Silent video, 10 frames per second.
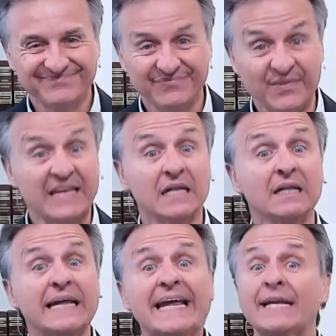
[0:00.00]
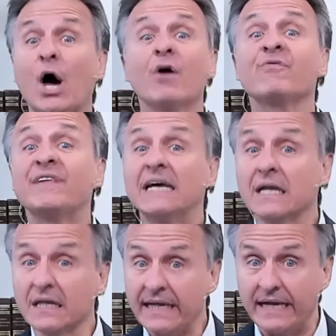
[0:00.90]
the elite of the
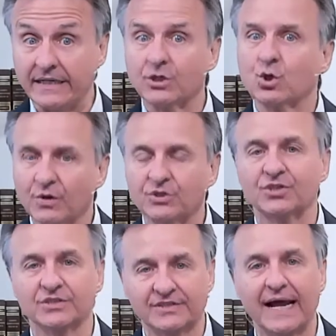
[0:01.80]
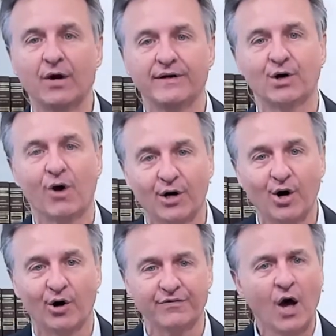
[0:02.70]
elite Christians down here on
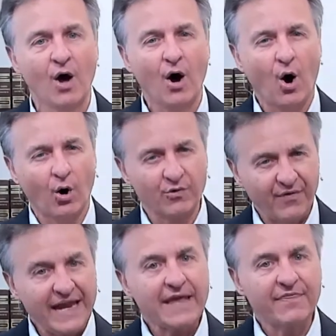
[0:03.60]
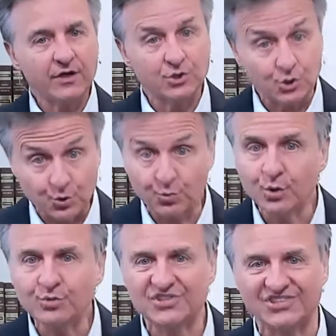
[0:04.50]
earth, are they the
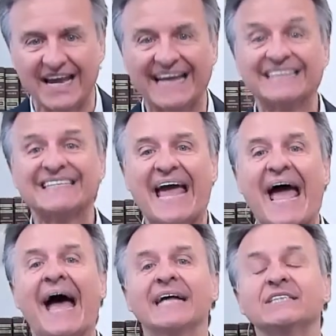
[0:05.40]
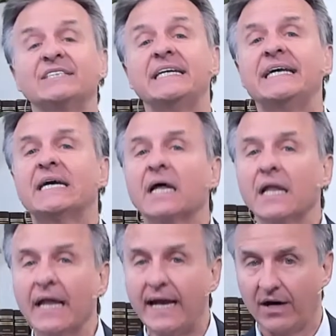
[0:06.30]
true saints as
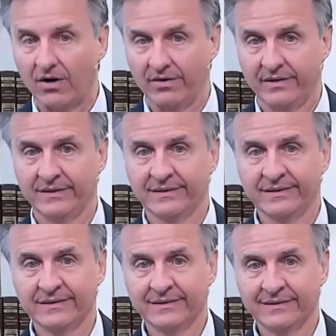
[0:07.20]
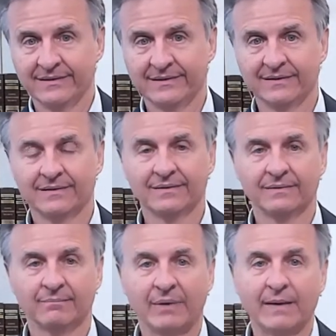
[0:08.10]
declared
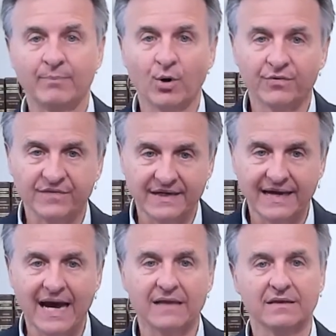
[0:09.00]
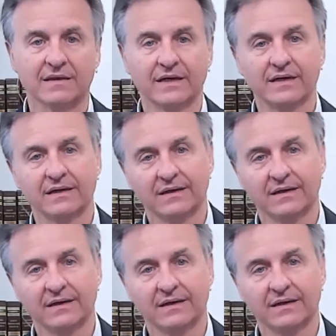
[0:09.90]
by both the Catholic